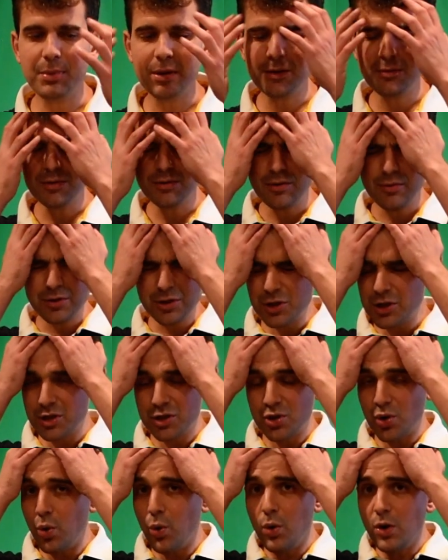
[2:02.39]
But it was
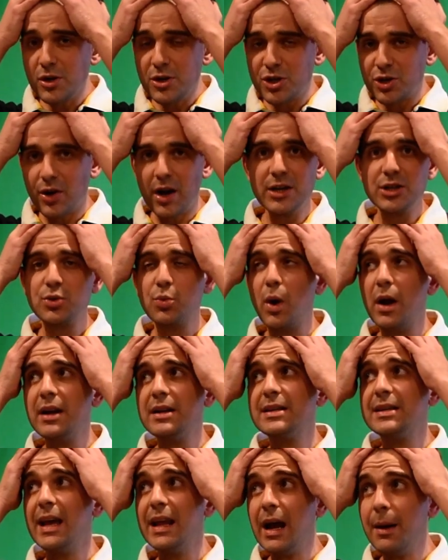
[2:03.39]
just torture. I just
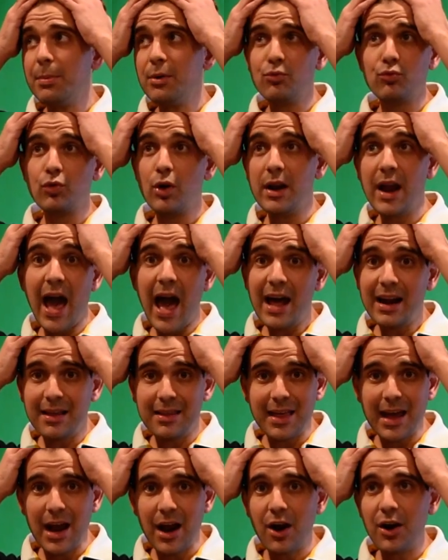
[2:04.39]
wanted to get up and run out
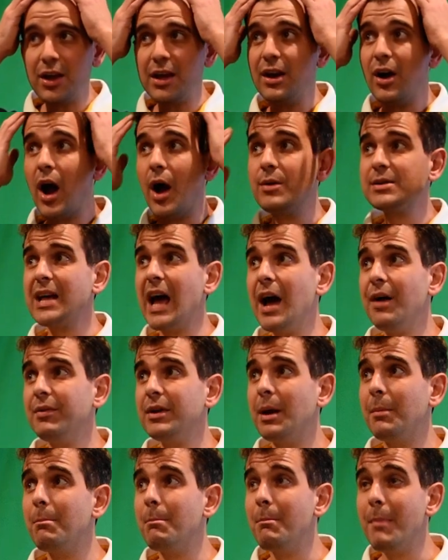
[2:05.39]
of there. You know, I was
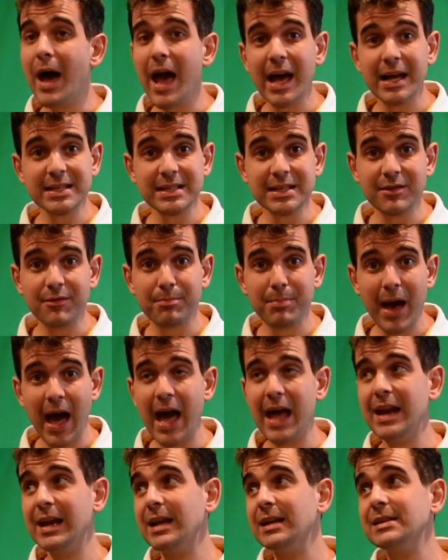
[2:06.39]
having a massive
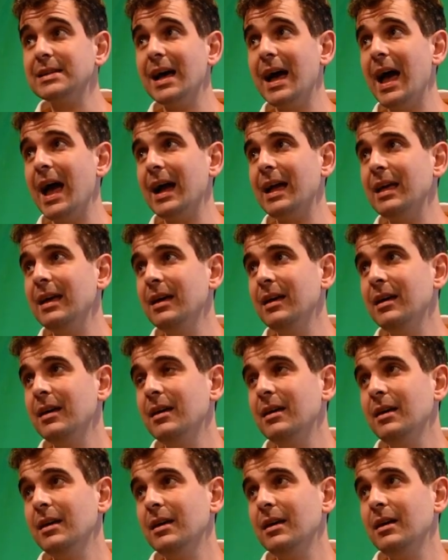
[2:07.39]
panic attack
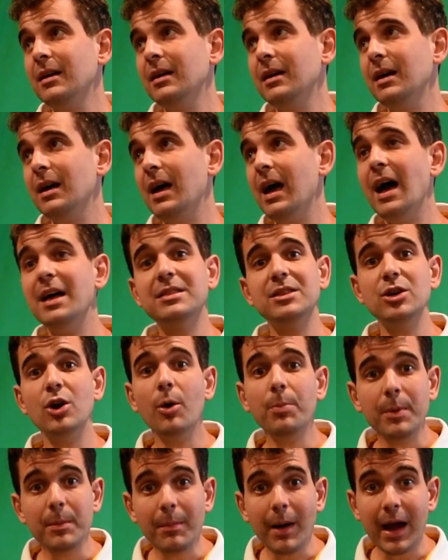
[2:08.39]
at the
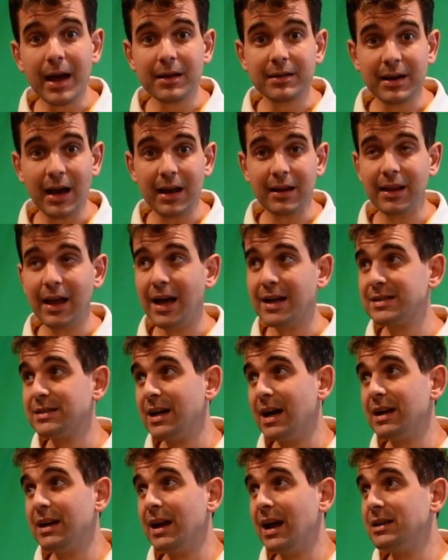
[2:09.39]
open mic night last
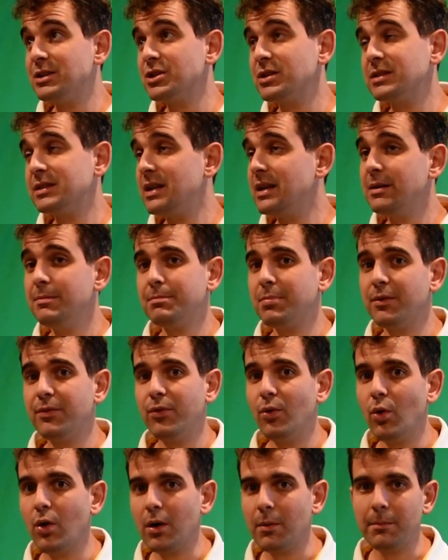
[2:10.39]
night, and I just didn't
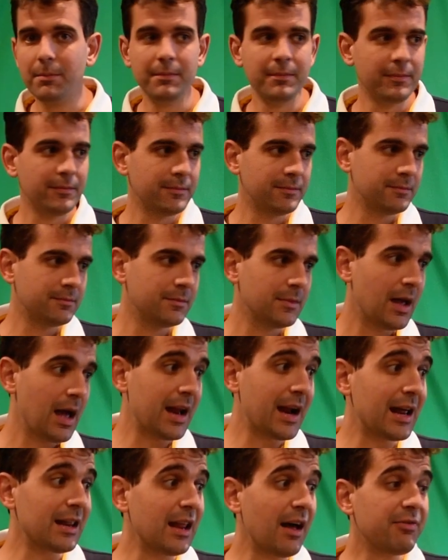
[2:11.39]
perform.
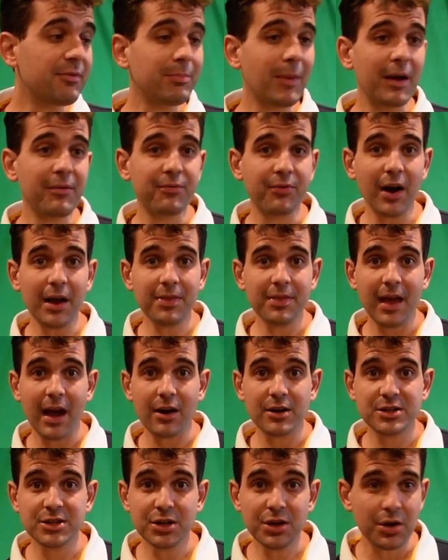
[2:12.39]
And I left my friend
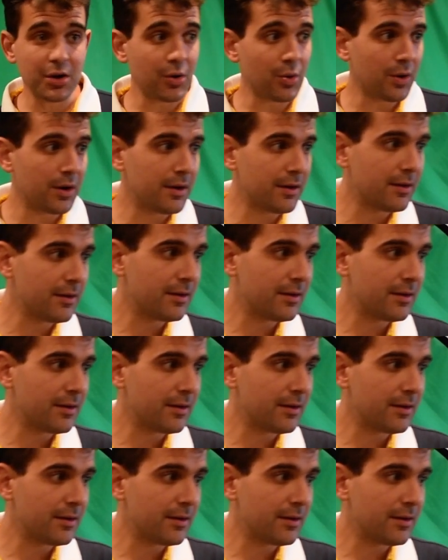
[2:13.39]
there, too.